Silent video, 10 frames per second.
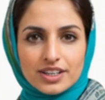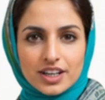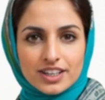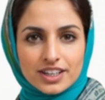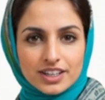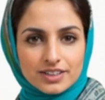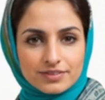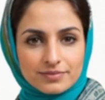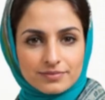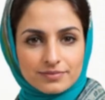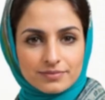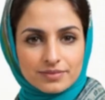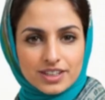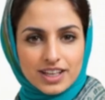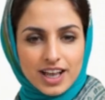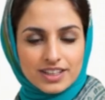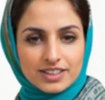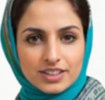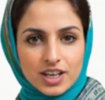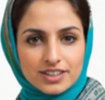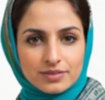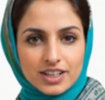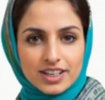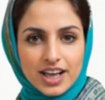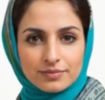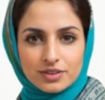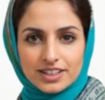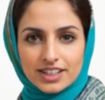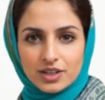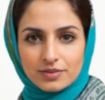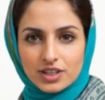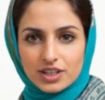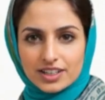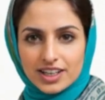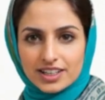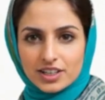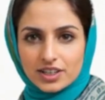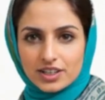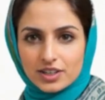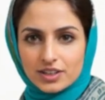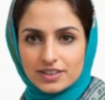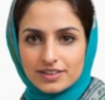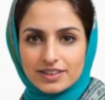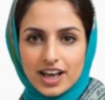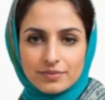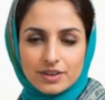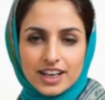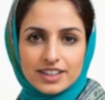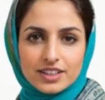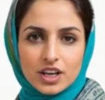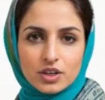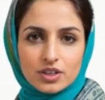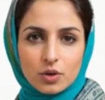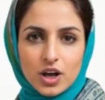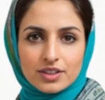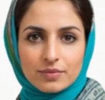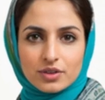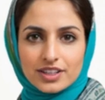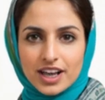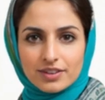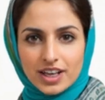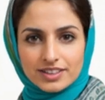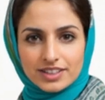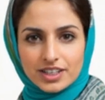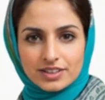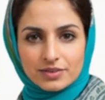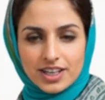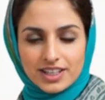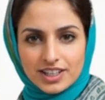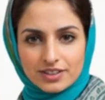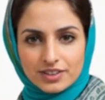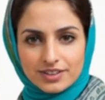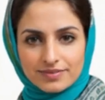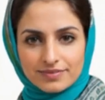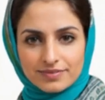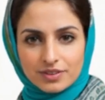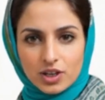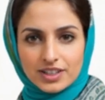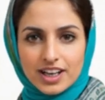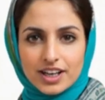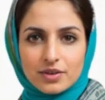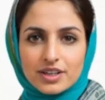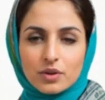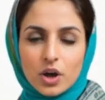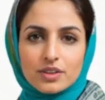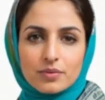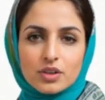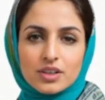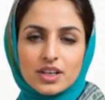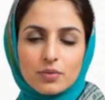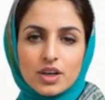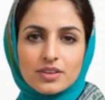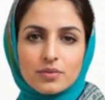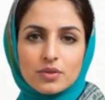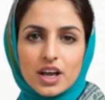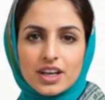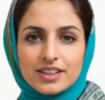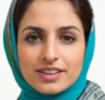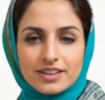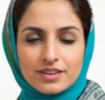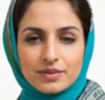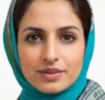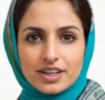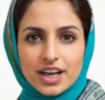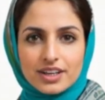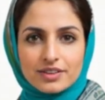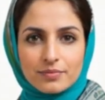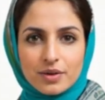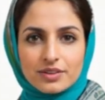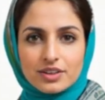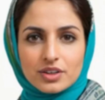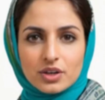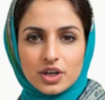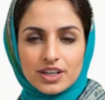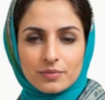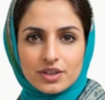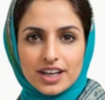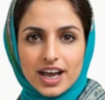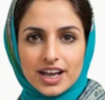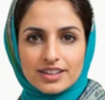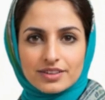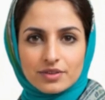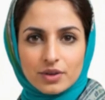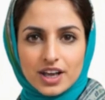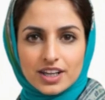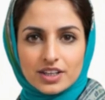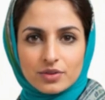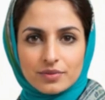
touch. Connect the USB cable to the computer as usual, then press and hold the white boot cell button on the Pico. While keeping the white boot cell button pressed, connect the micro USB end to the Pico.